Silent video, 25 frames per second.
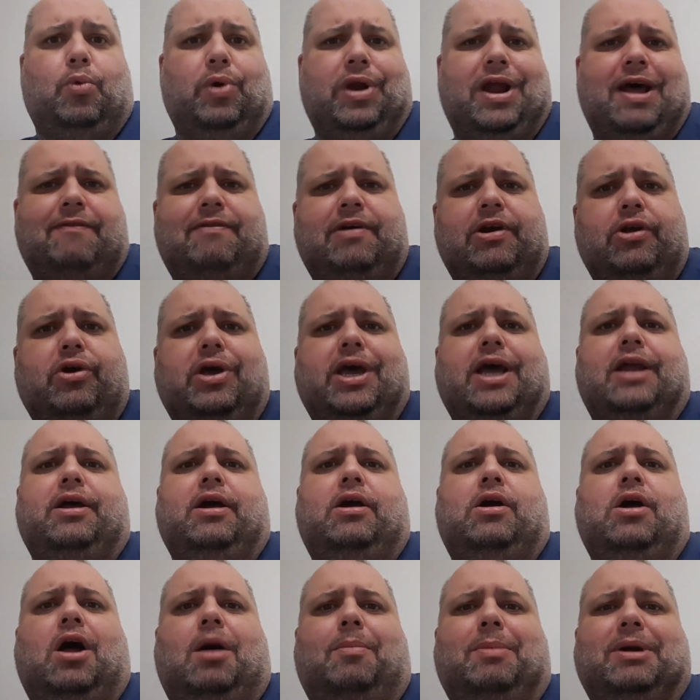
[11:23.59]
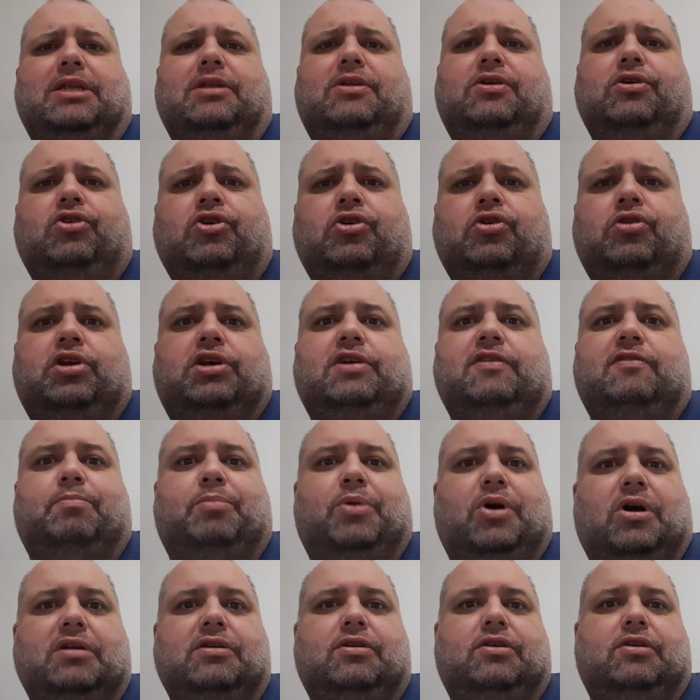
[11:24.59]
Whenever you get a comment, you should
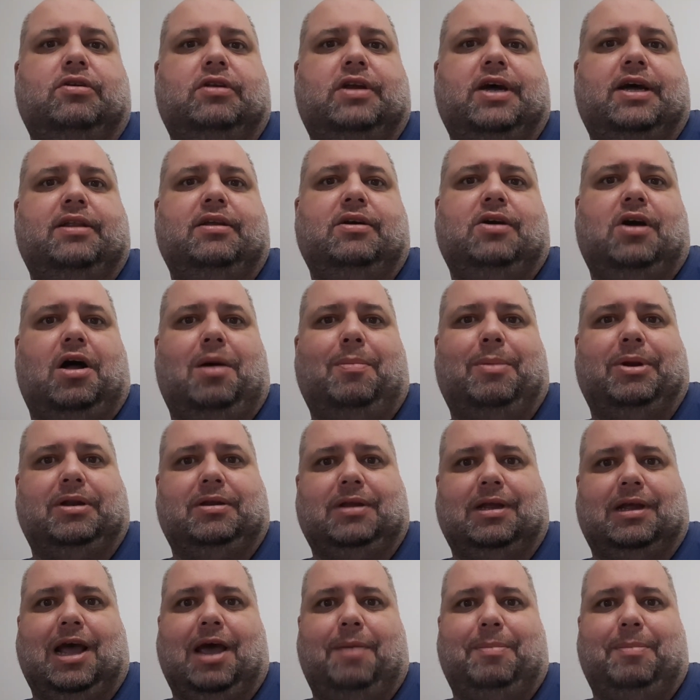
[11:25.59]
respond to that comment.